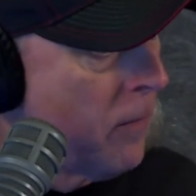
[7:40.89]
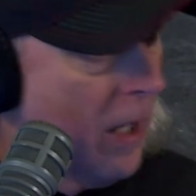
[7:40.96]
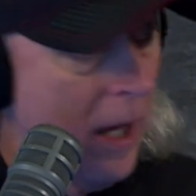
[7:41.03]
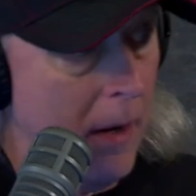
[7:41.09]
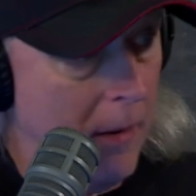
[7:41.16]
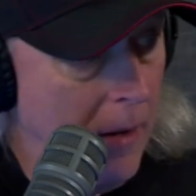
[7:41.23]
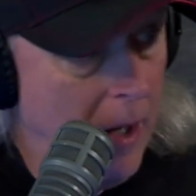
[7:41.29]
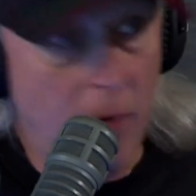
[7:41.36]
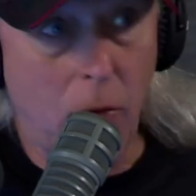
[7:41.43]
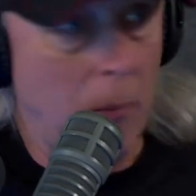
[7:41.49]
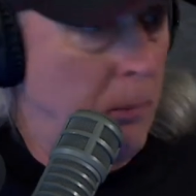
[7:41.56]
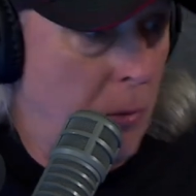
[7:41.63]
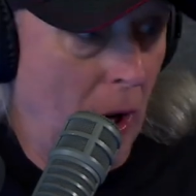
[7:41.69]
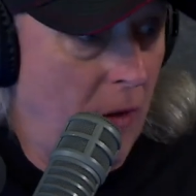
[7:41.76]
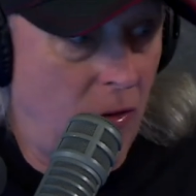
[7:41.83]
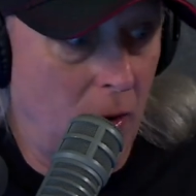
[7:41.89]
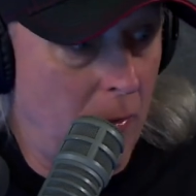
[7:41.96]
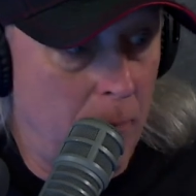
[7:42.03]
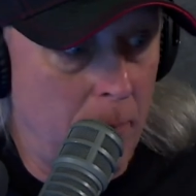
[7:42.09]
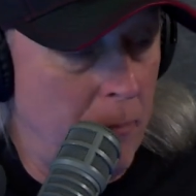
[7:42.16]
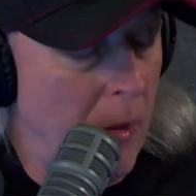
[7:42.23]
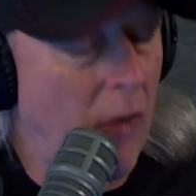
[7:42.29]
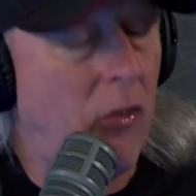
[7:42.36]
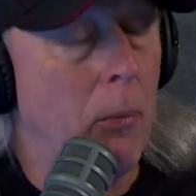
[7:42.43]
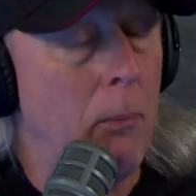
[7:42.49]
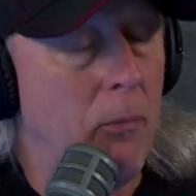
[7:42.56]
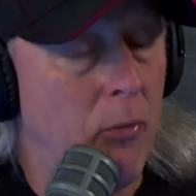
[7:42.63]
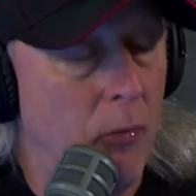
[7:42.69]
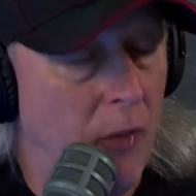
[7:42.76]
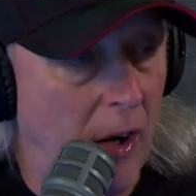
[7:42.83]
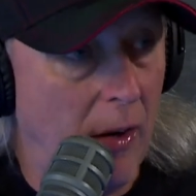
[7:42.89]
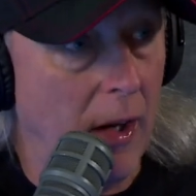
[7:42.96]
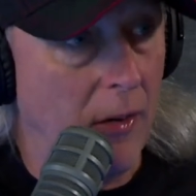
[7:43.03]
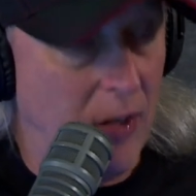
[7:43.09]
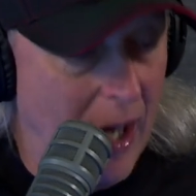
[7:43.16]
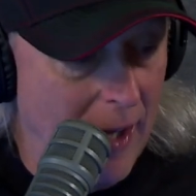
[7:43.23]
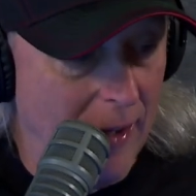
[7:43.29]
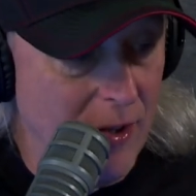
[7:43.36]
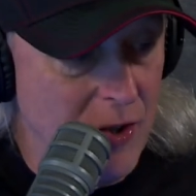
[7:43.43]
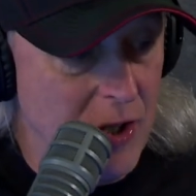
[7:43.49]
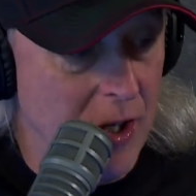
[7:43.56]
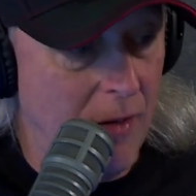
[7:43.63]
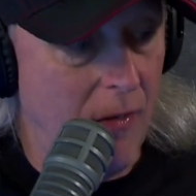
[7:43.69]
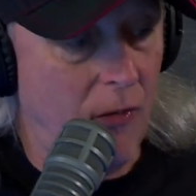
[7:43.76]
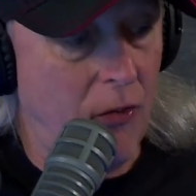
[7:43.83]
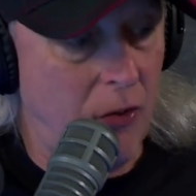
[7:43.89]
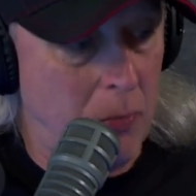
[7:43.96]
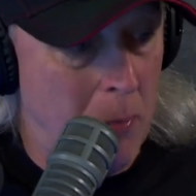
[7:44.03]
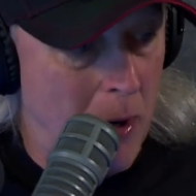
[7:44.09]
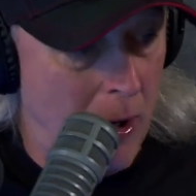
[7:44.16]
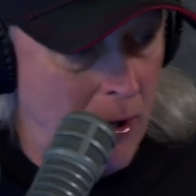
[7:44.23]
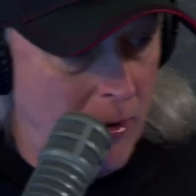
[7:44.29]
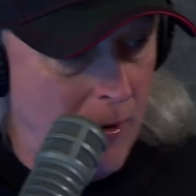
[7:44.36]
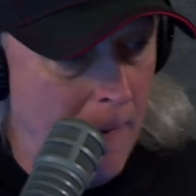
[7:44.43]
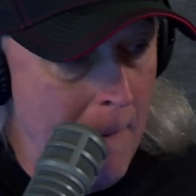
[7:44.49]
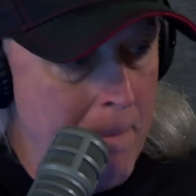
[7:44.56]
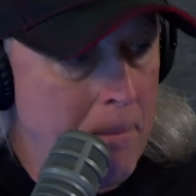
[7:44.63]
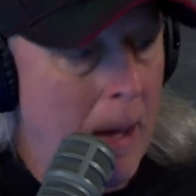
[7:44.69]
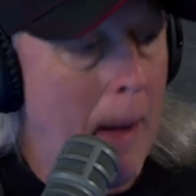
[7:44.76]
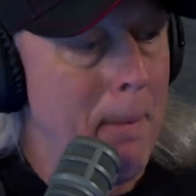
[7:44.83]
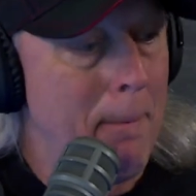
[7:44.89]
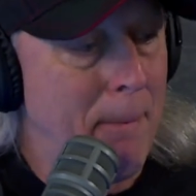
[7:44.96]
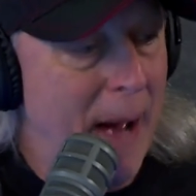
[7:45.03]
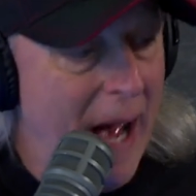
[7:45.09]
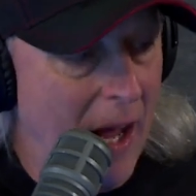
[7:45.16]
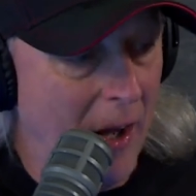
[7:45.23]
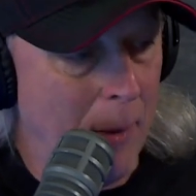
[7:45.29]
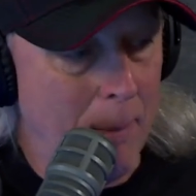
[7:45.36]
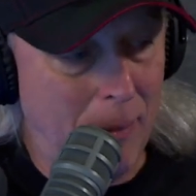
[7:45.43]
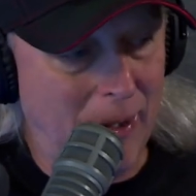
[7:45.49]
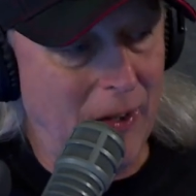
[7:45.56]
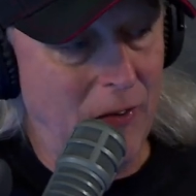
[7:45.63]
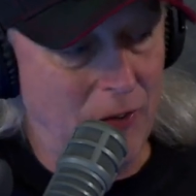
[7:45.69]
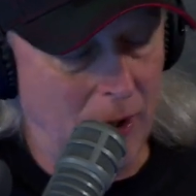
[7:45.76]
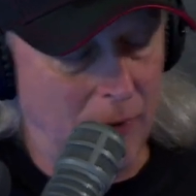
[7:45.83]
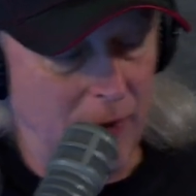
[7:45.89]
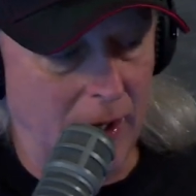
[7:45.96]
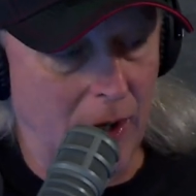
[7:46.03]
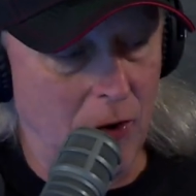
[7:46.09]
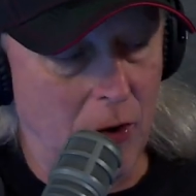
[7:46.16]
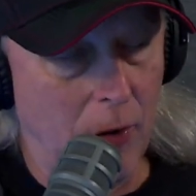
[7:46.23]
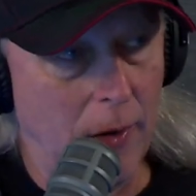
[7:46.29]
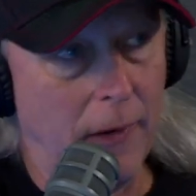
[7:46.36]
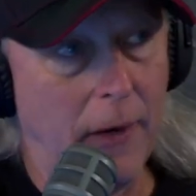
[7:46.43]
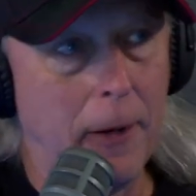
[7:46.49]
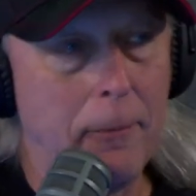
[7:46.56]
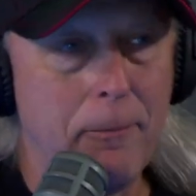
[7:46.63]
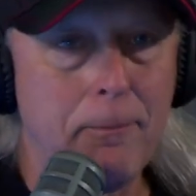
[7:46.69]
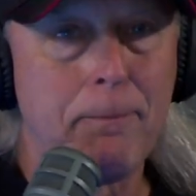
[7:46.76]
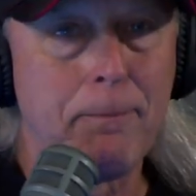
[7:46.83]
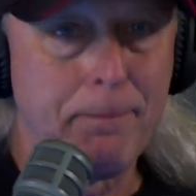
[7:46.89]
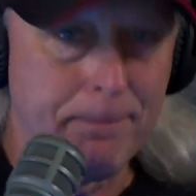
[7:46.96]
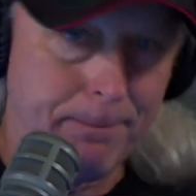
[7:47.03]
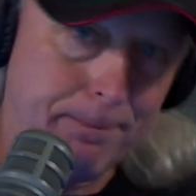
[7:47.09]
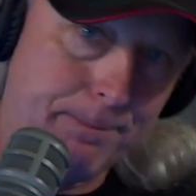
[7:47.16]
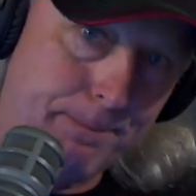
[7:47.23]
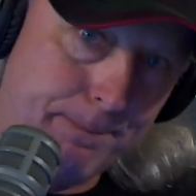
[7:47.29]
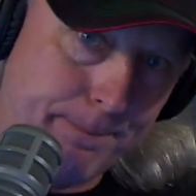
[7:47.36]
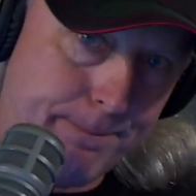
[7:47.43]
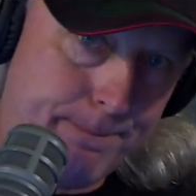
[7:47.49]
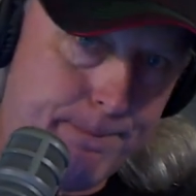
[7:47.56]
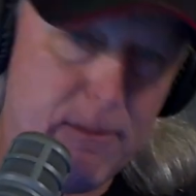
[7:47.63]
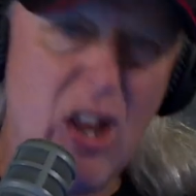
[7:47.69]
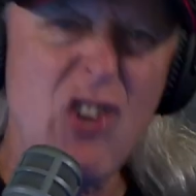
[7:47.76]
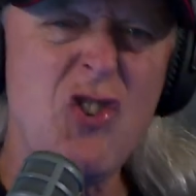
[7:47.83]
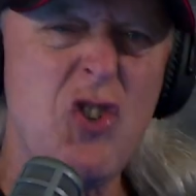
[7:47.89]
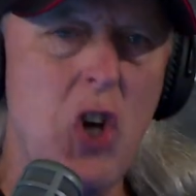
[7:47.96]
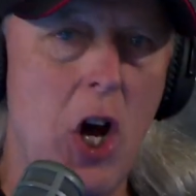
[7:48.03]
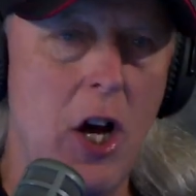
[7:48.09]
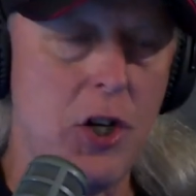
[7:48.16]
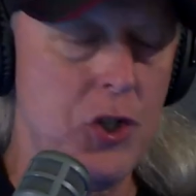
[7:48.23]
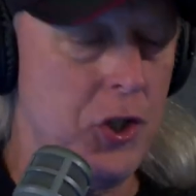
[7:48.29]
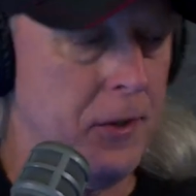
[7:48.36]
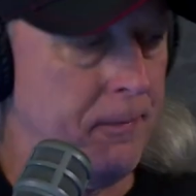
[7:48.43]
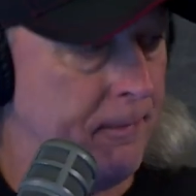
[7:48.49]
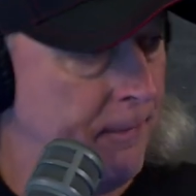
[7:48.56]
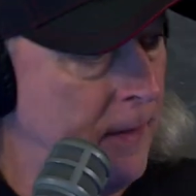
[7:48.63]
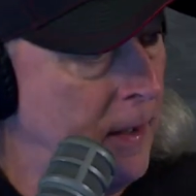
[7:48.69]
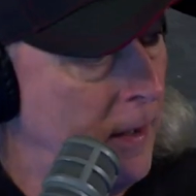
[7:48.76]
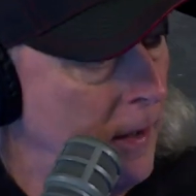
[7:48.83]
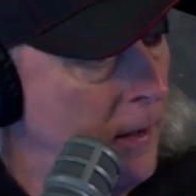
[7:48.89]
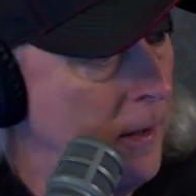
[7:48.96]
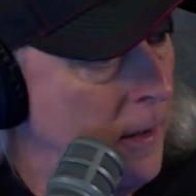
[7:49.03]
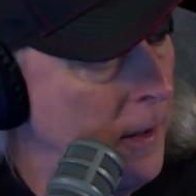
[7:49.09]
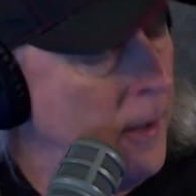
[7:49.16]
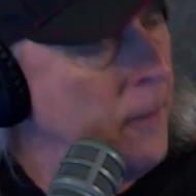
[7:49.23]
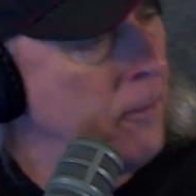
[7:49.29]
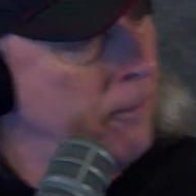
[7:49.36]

Yeah, it's a very intelligent, smart, palate pleasing thing you're doing there. Another silver medal winner, by the way,